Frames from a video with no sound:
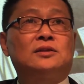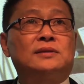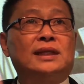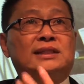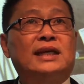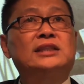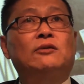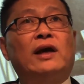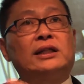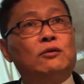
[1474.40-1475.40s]
to
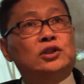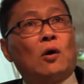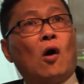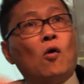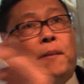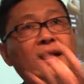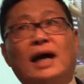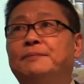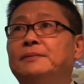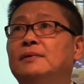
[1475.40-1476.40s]
discuss whether we should open
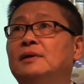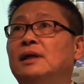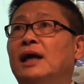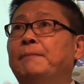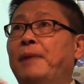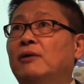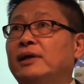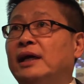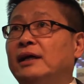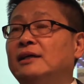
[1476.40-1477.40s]
up a
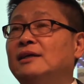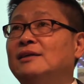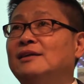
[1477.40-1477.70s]
barricade.